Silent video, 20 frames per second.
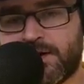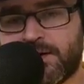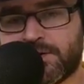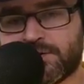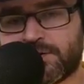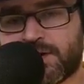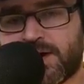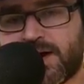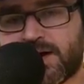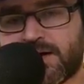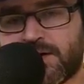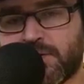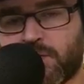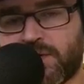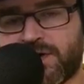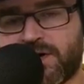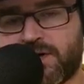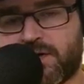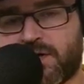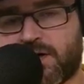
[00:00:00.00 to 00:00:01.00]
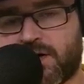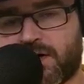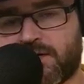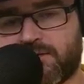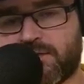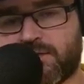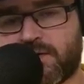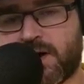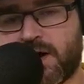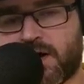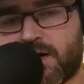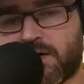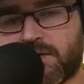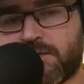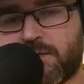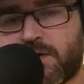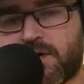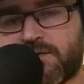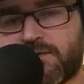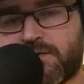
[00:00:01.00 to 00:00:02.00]
And the winner yeah. of Lauren
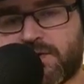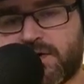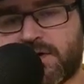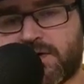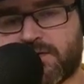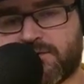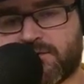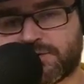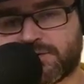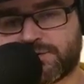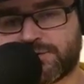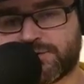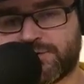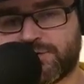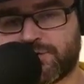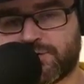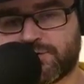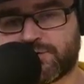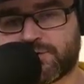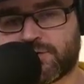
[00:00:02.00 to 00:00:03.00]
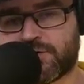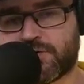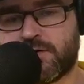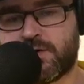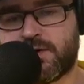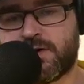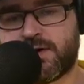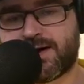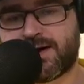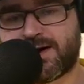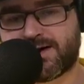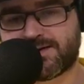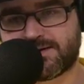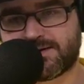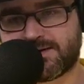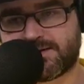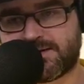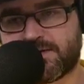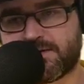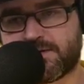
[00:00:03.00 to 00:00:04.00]
Murphy versus Jojo has a
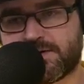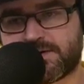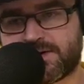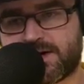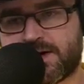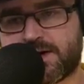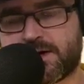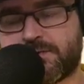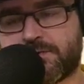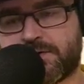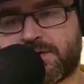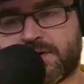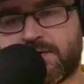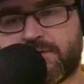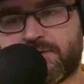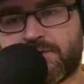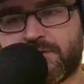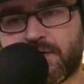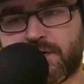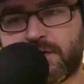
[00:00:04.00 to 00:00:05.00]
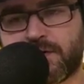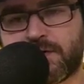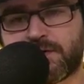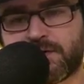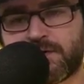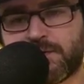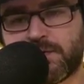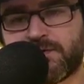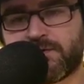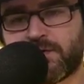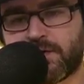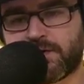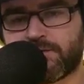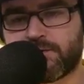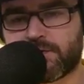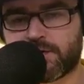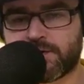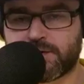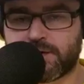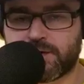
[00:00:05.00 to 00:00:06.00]
serious argument then for to be fighting for
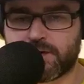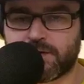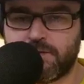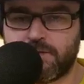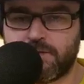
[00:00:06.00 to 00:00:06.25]
the title.